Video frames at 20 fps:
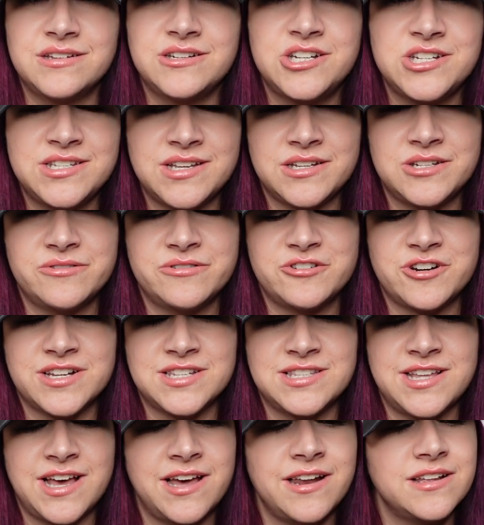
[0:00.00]
Just had to
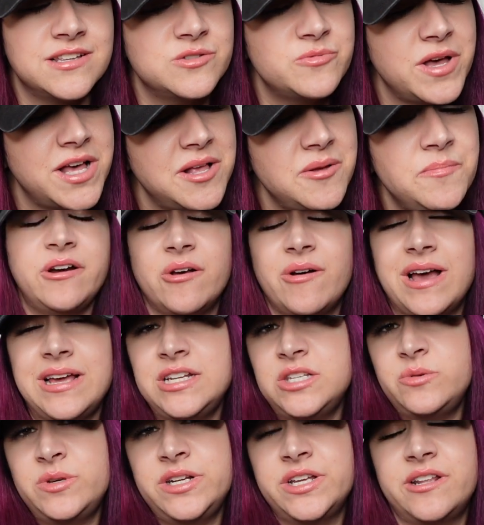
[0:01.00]
address that as well. I don't know, I
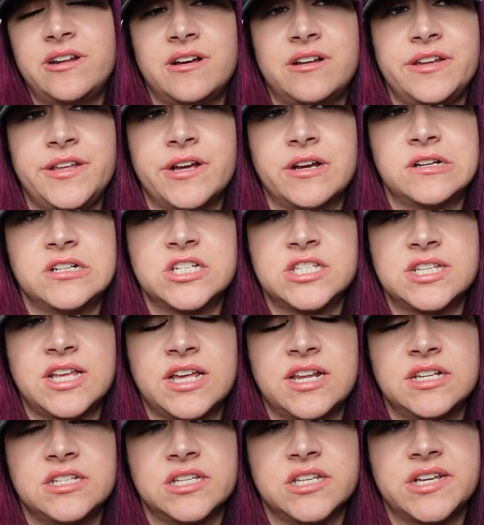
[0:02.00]
just wanted to get on here and just
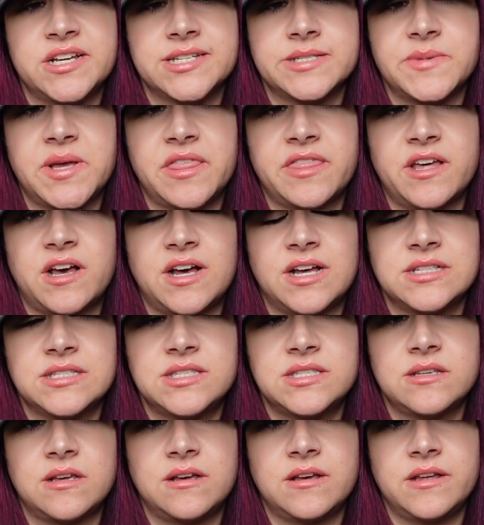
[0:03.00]
kind of tell you guys my
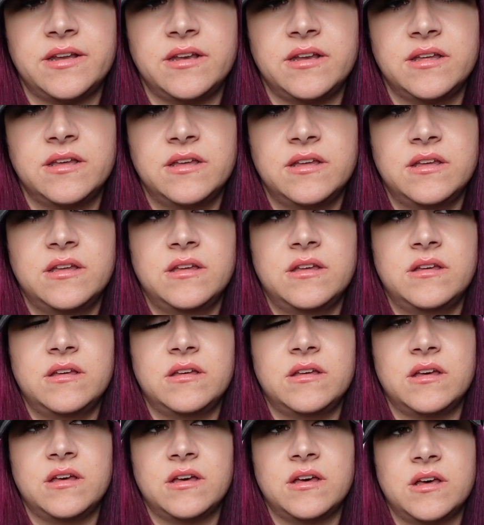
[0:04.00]
thoughts on
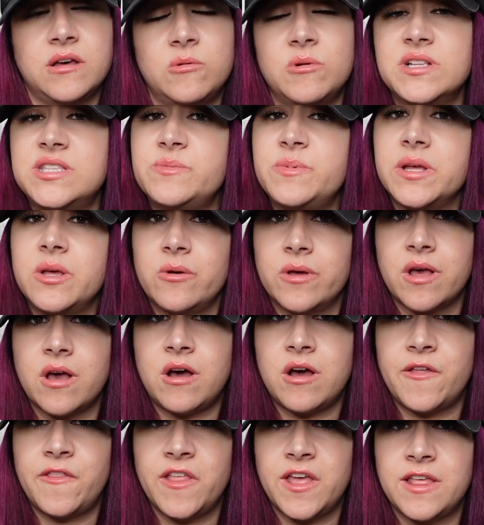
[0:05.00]
uh, what's been going
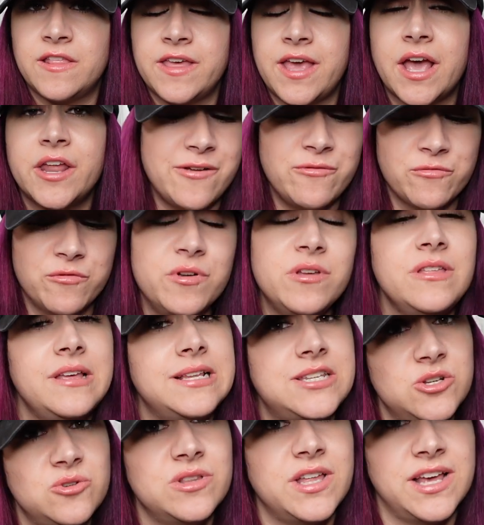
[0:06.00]
on lately. I really
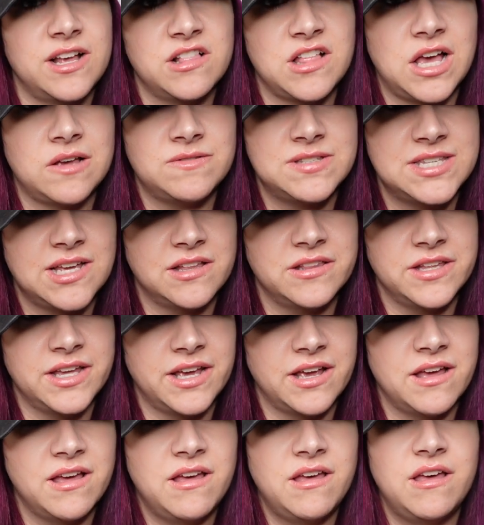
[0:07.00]
do like live
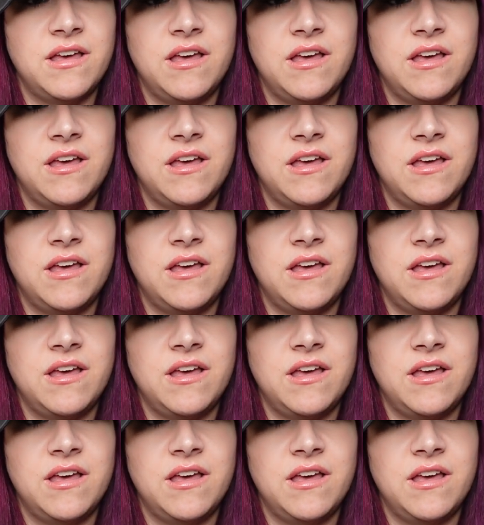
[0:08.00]
selling.